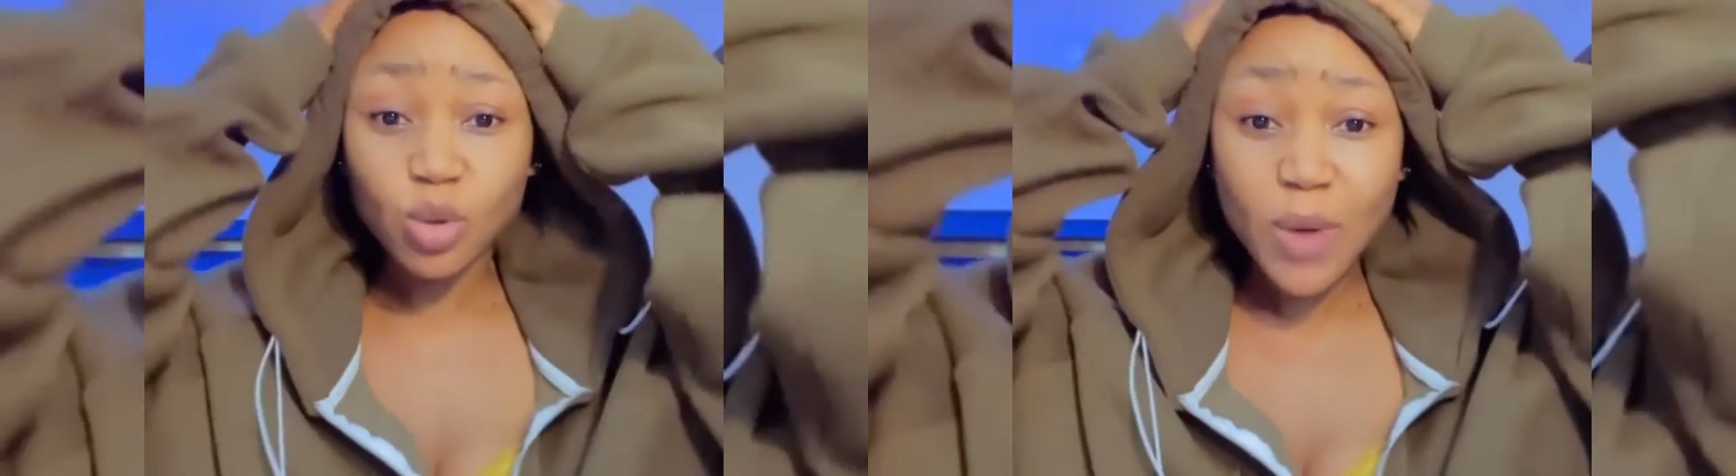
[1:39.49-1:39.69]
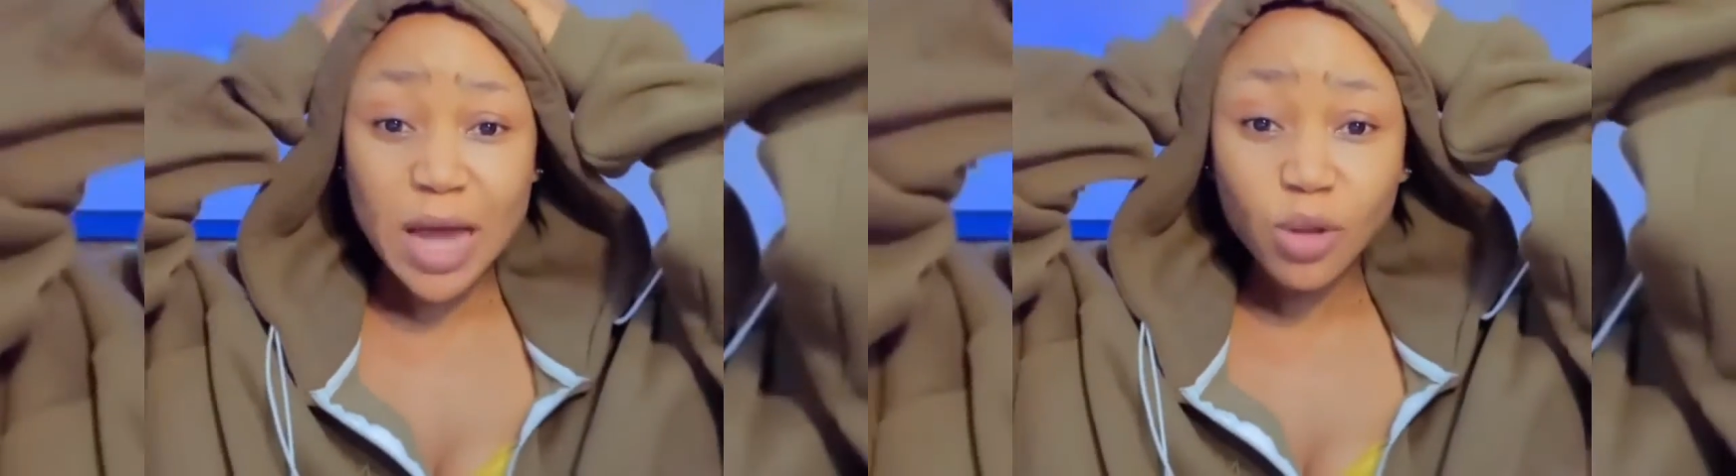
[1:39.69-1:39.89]

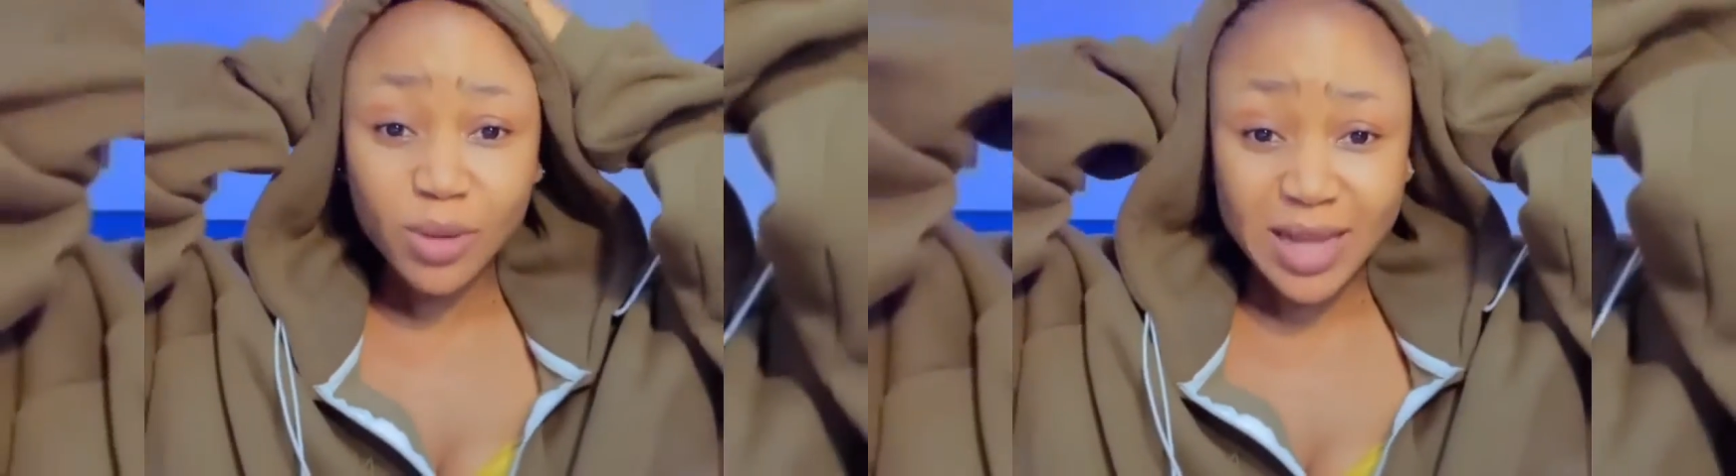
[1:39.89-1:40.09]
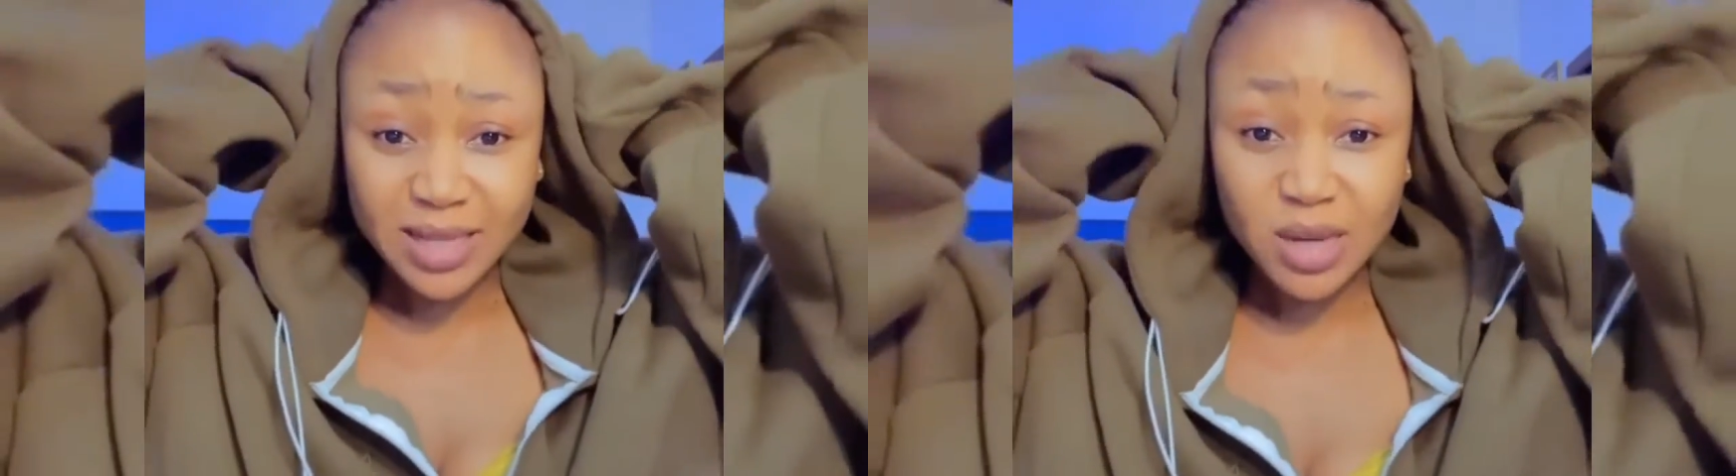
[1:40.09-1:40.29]
Do I
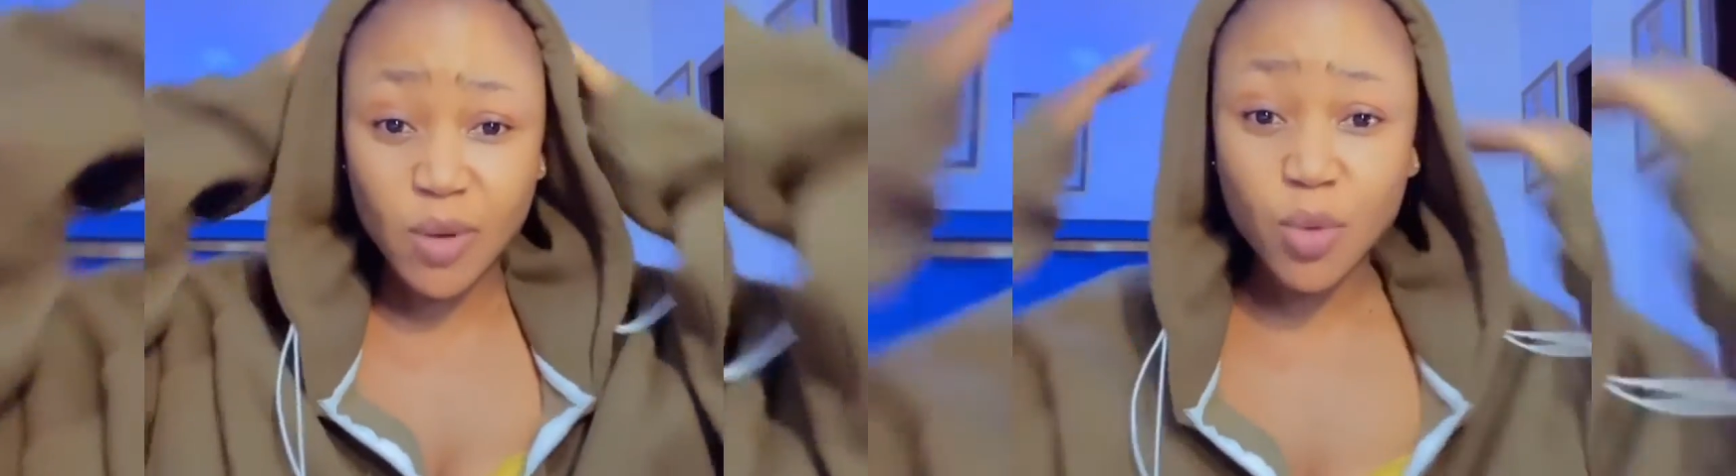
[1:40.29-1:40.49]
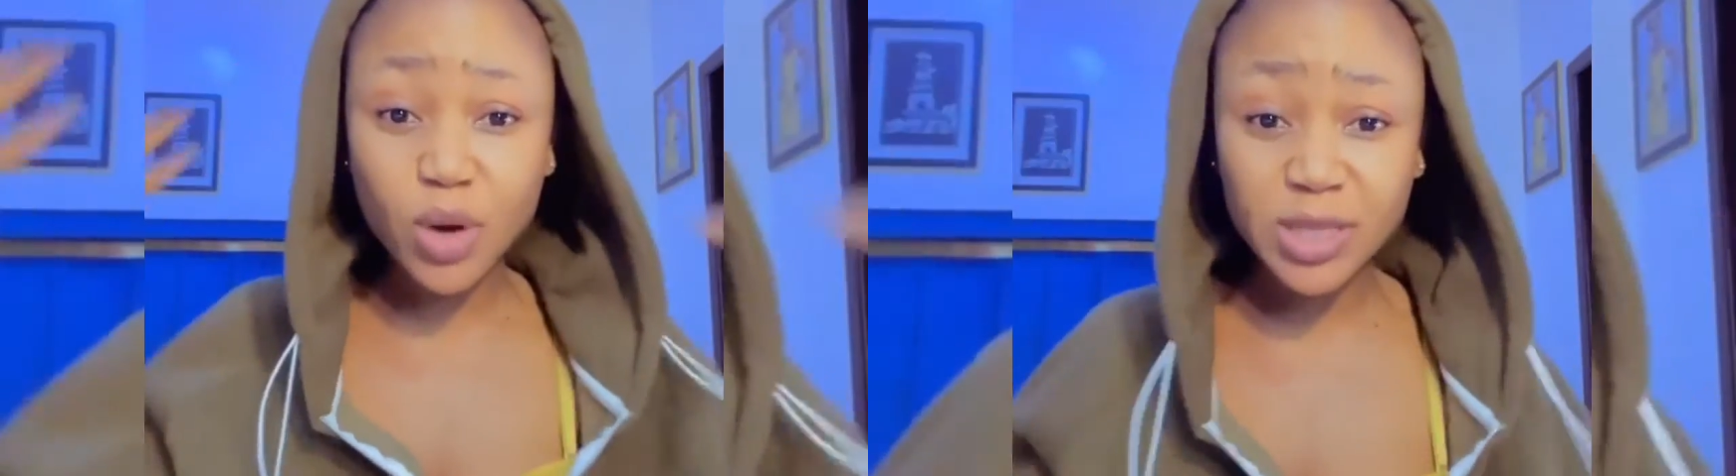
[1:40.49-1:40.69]
look like
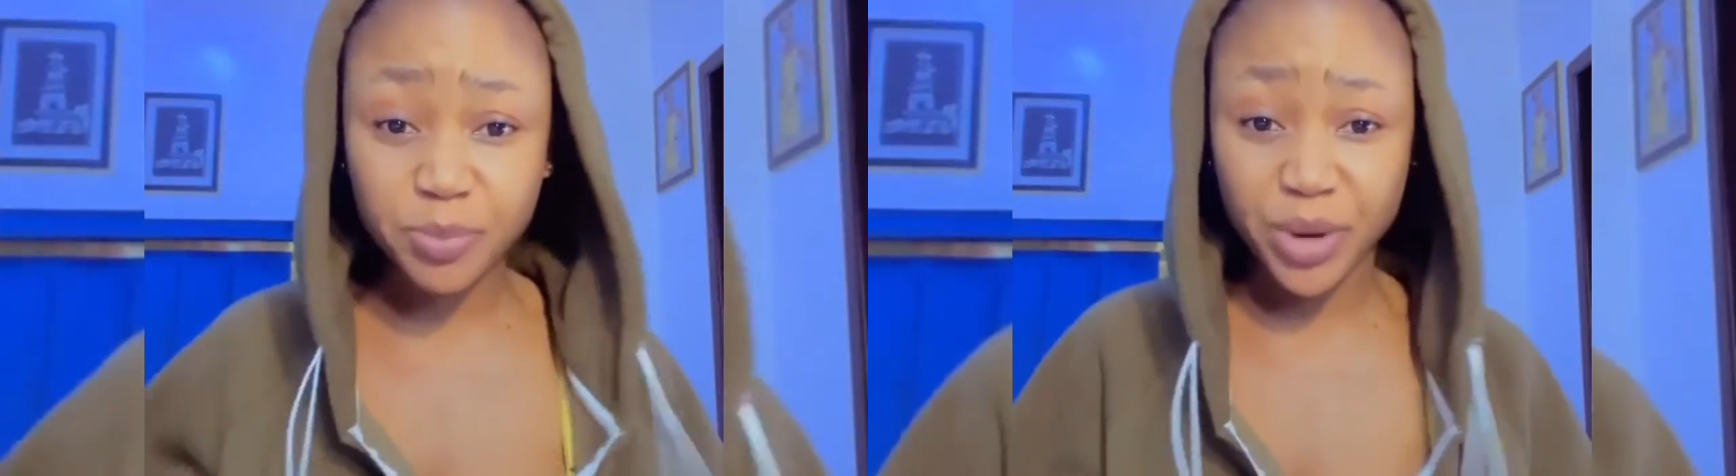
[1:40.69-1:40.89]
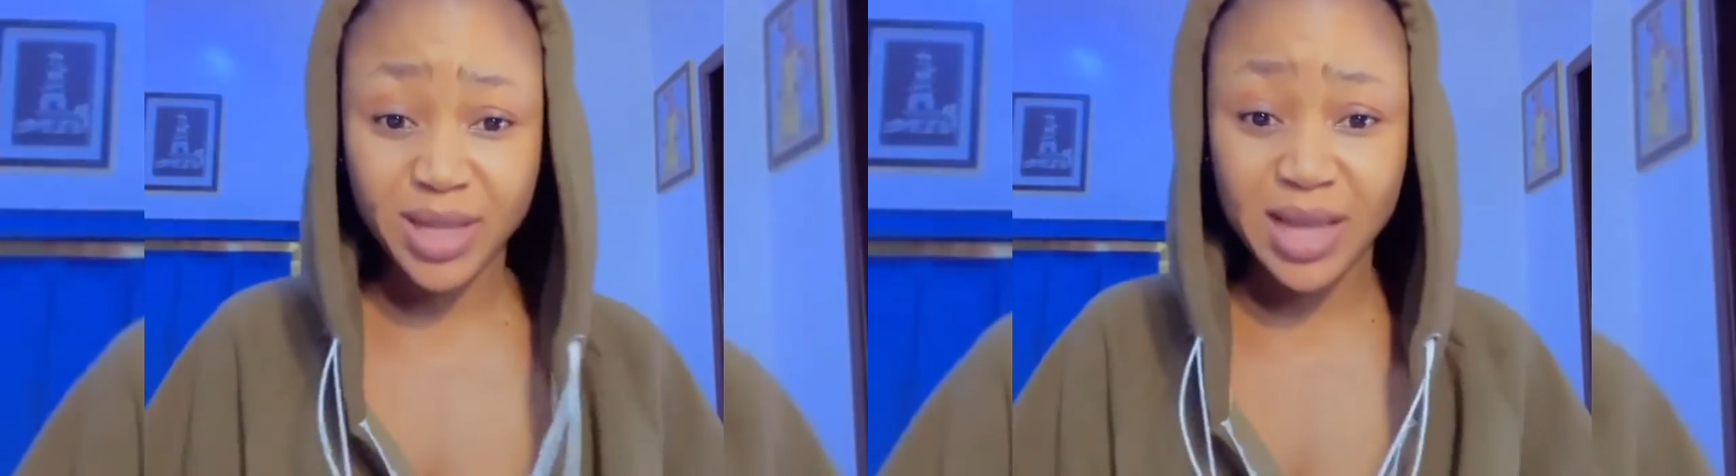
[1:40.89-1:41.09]
someone who is
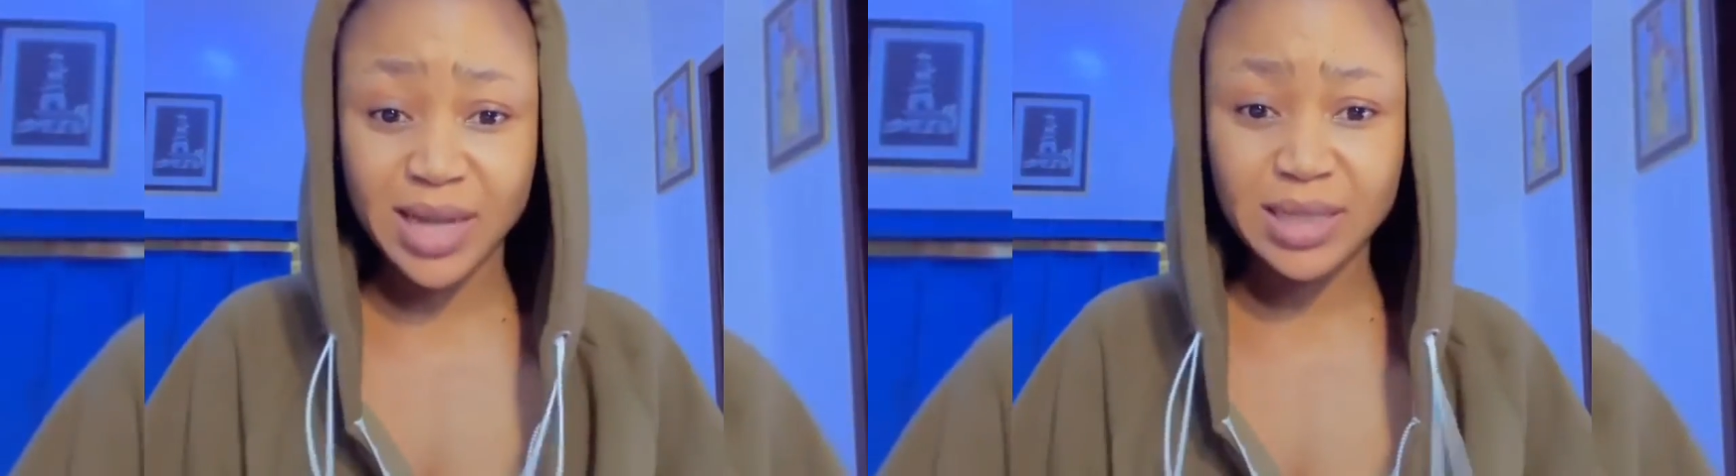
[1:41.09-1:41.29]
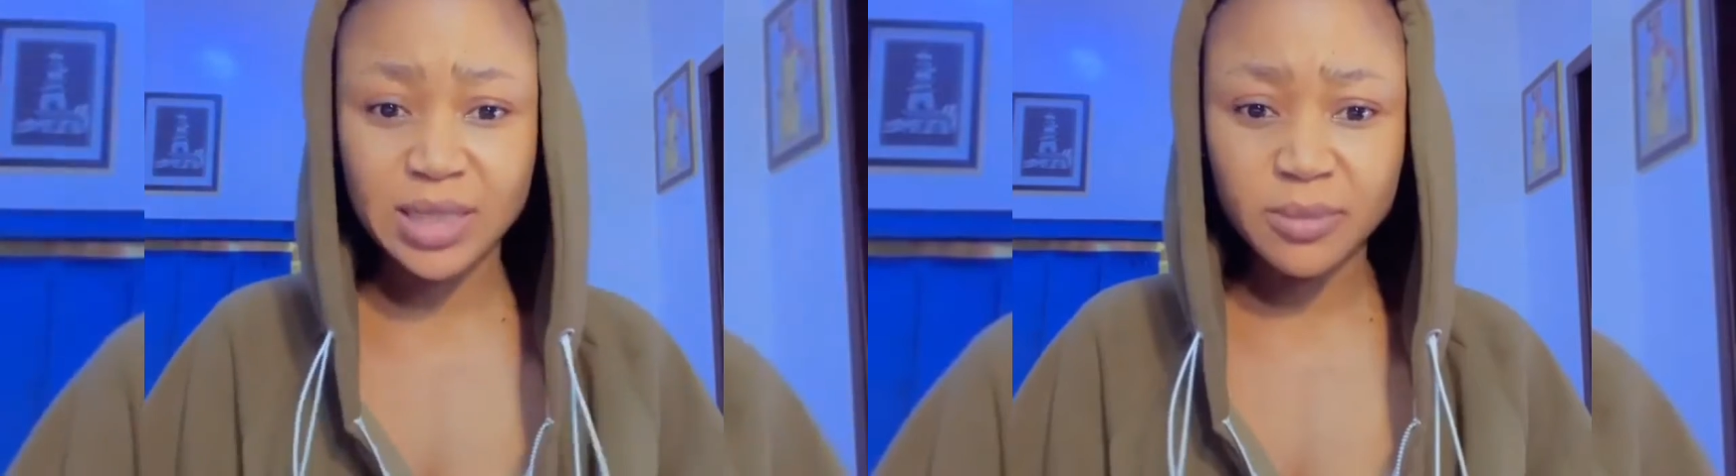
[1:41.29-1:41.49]

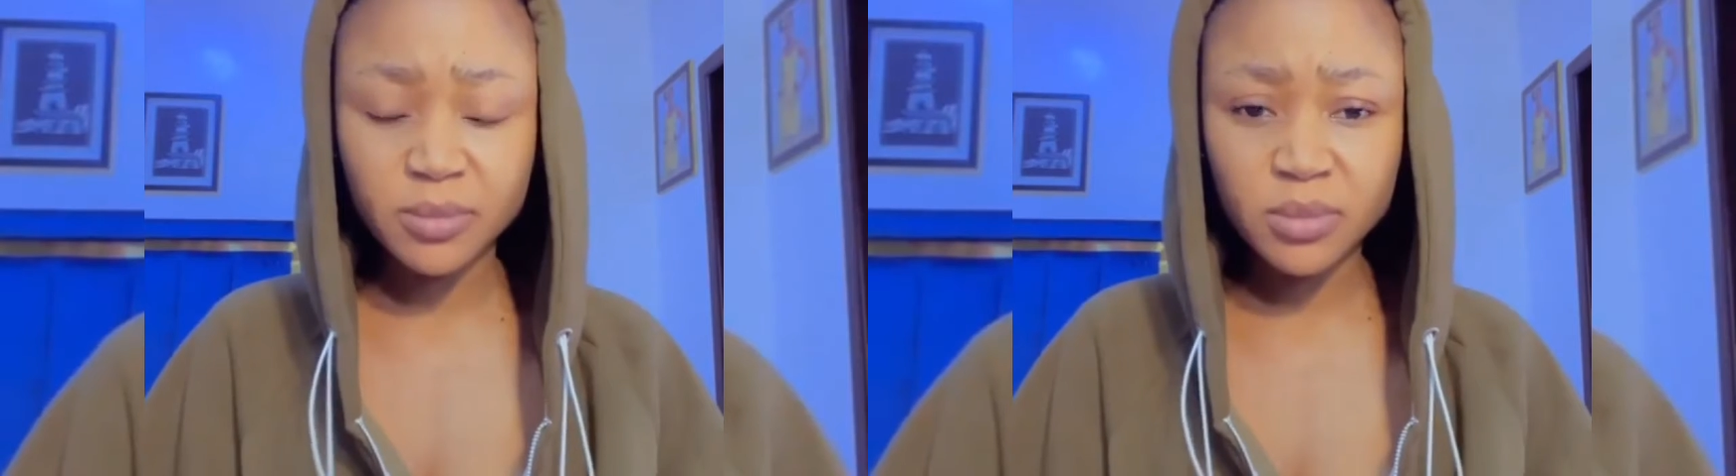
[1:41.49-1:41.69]
pregnant?